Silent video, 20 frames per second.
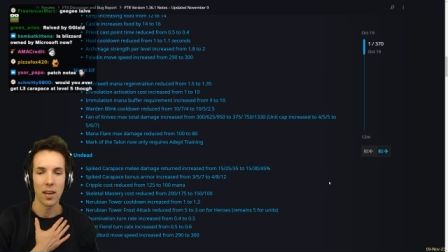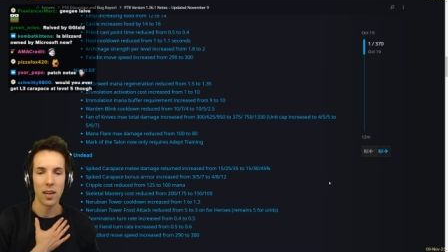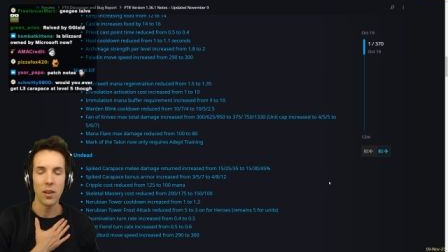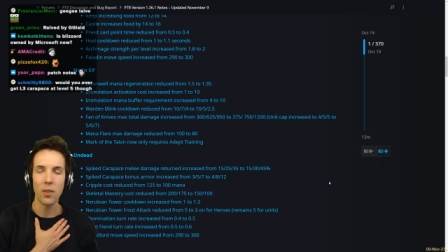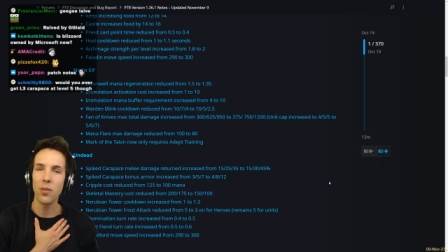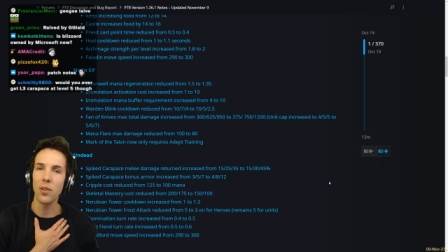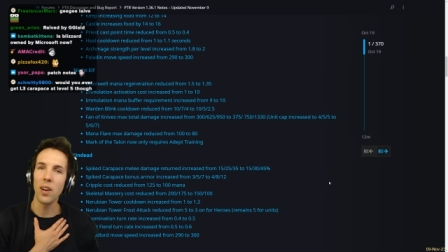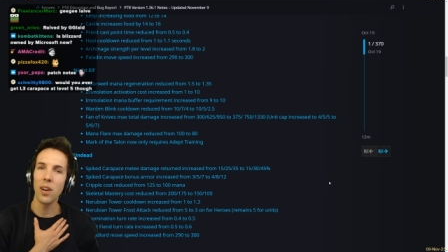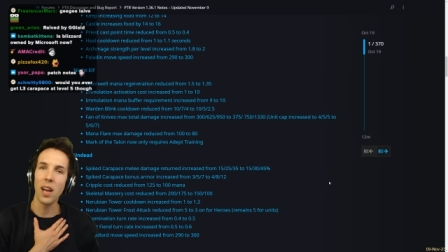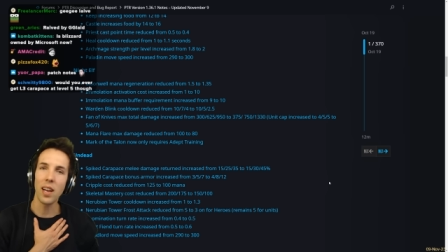
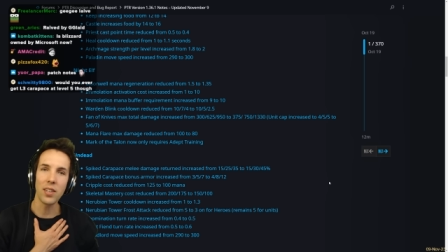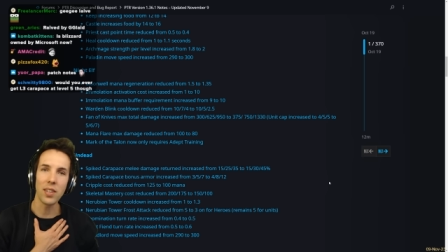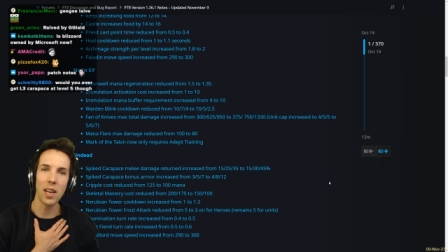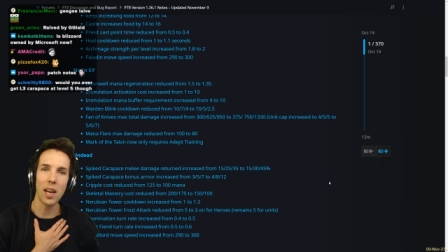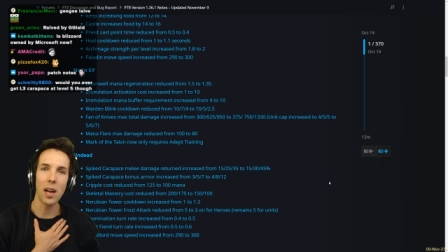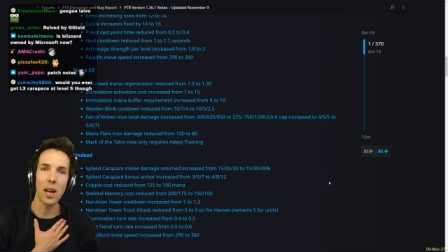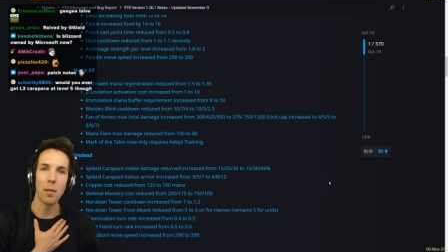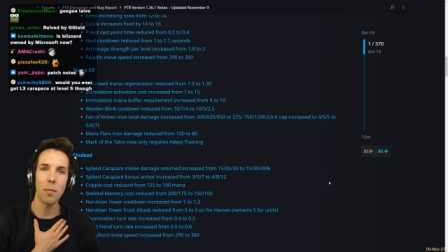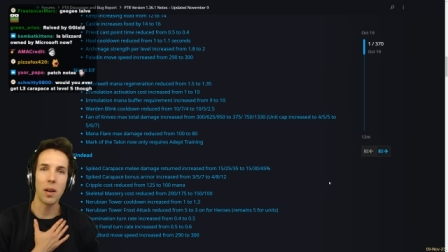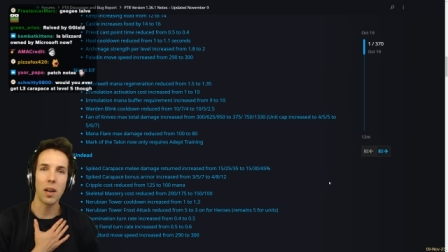You're a nice
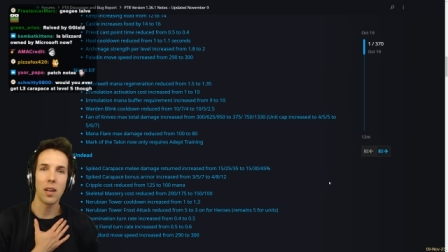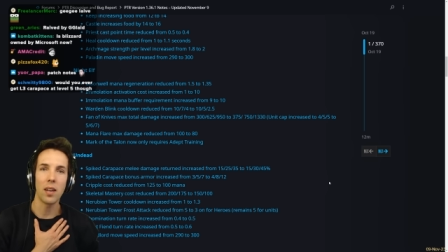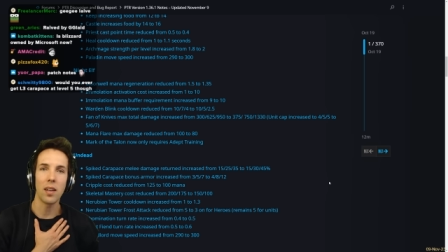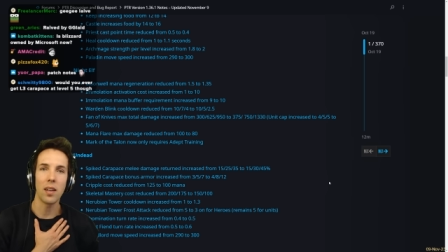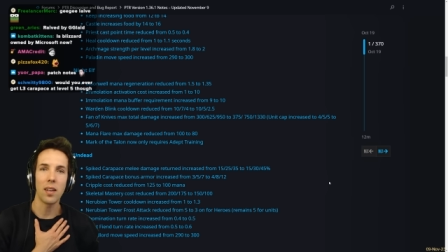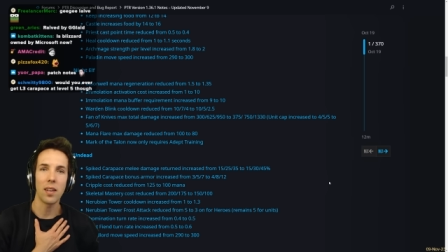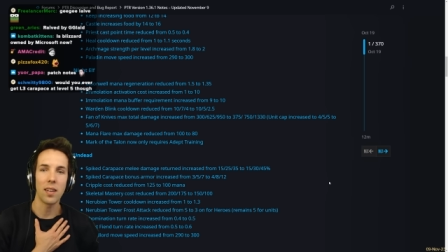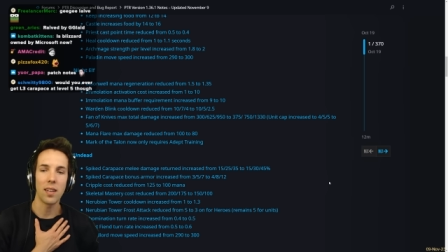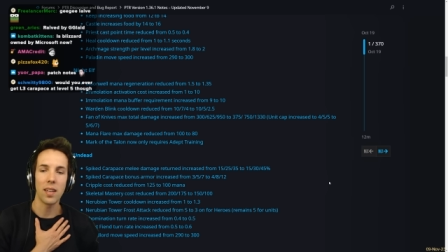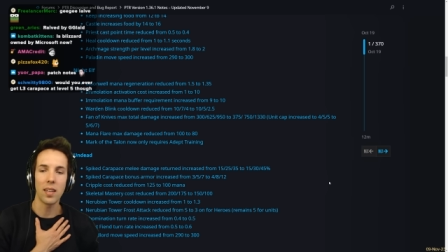guy, but I,
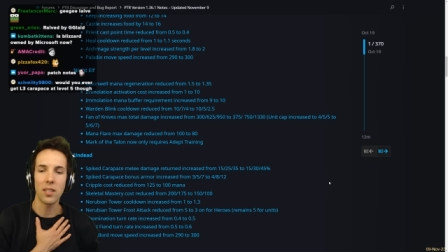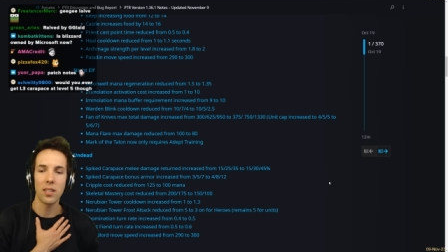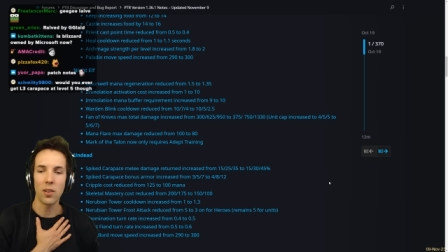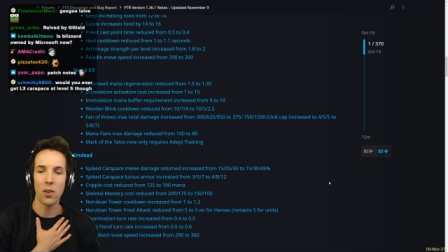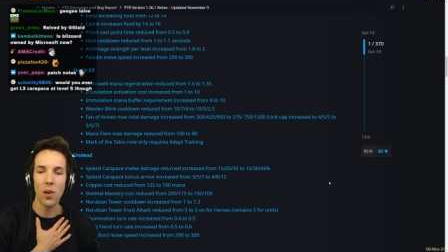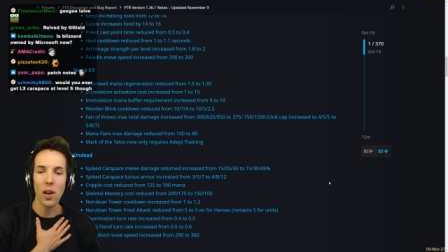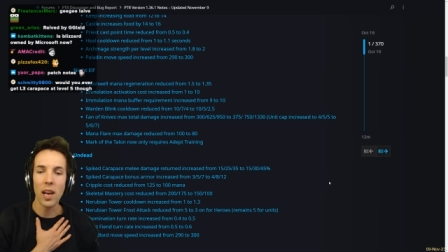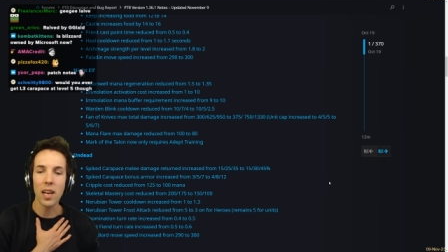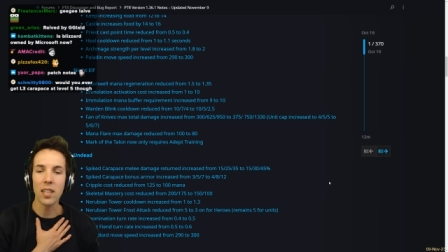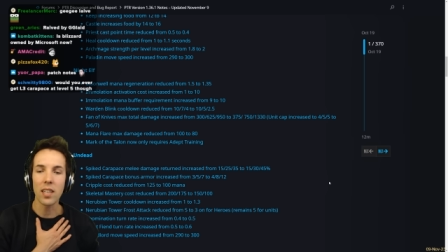that's
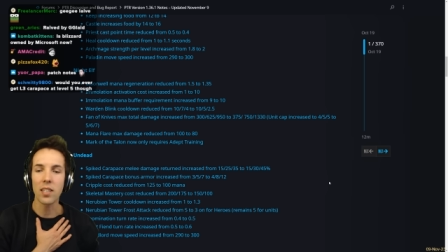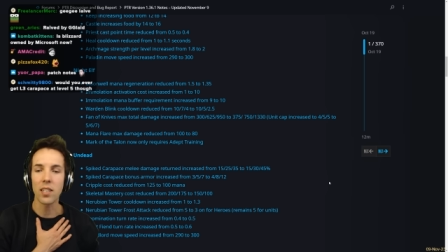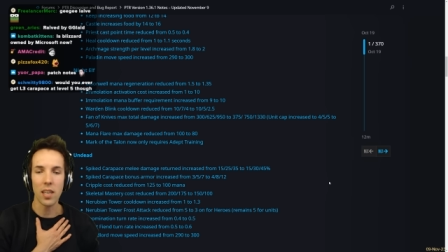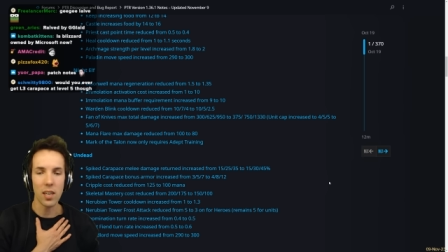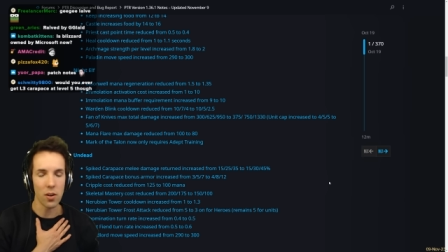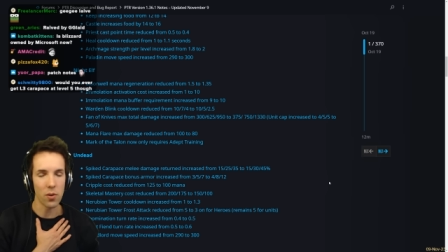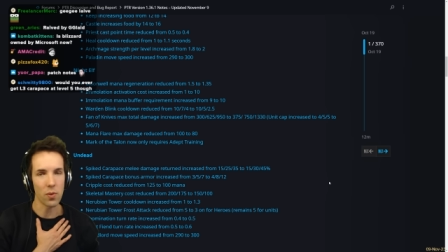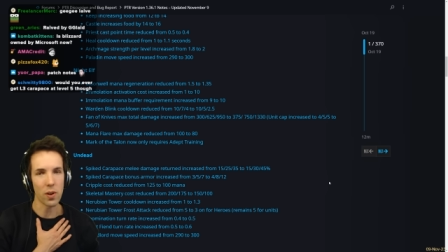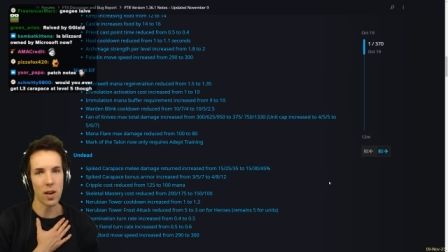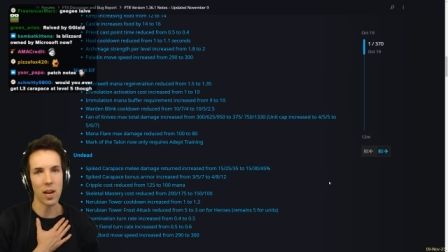all I see
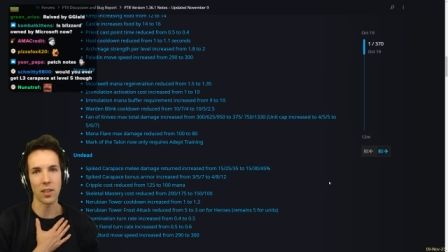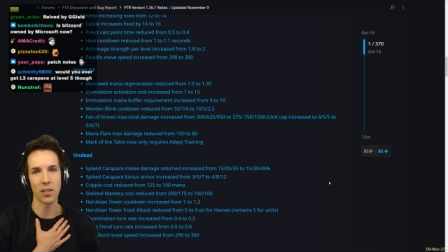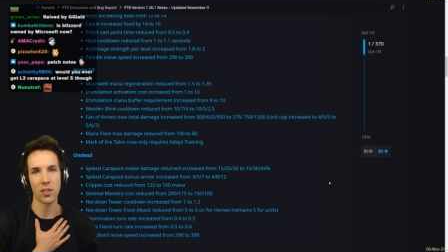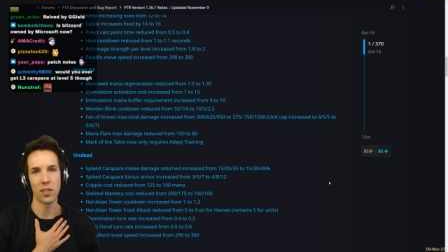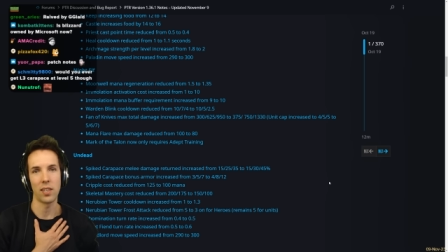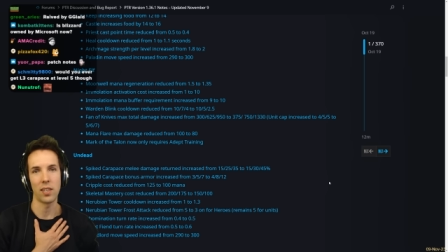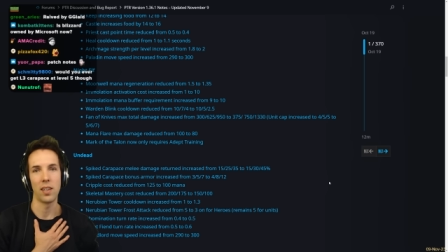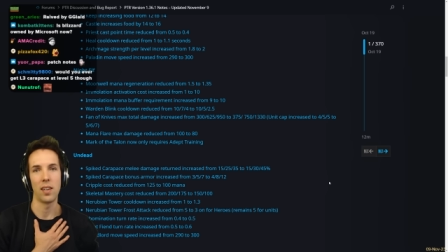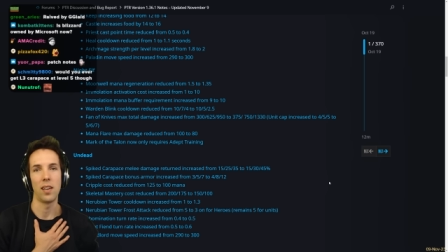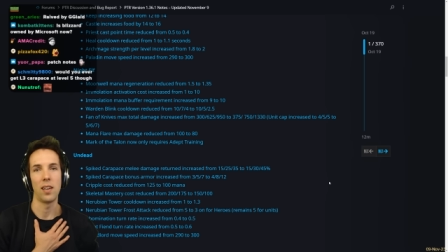you
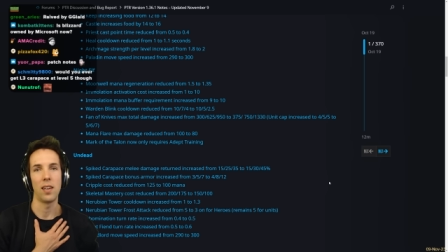as.